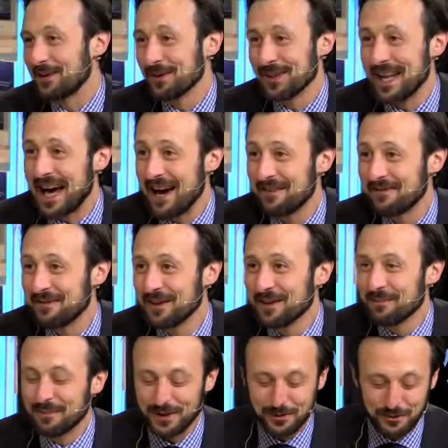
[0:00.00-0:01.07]
to laugh. Uh
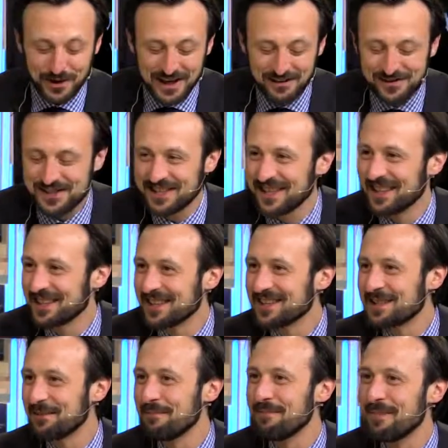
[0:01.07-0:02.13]
-huh. But when I've right. seen it,
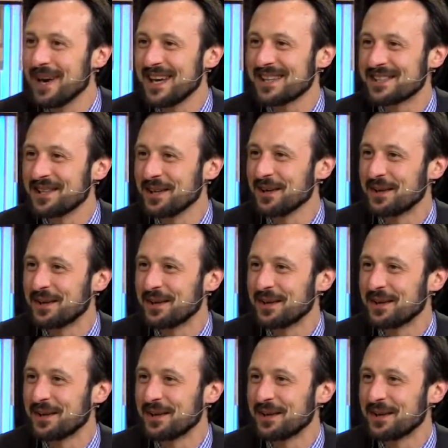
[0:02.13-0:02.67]
it's amazing.